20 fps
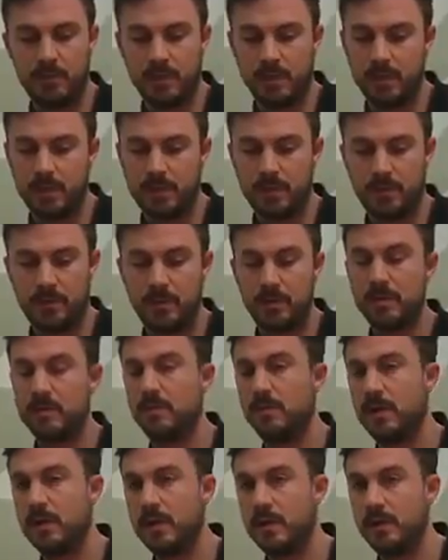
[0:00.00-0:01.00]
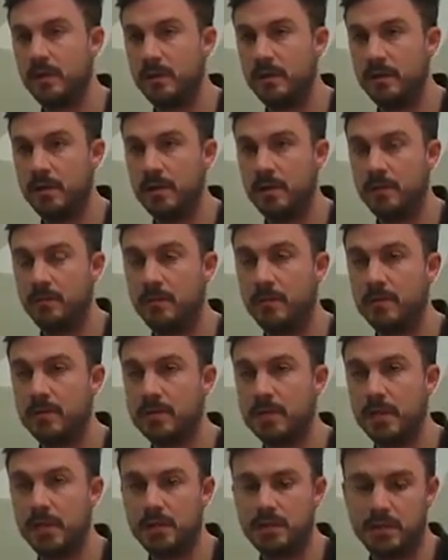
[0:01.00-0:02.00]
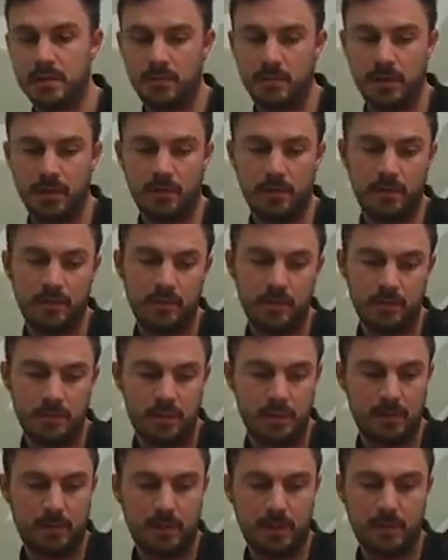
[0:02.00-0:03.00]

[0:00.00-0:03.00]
use the technology we had in Mirror's Edge, and we couldn't use the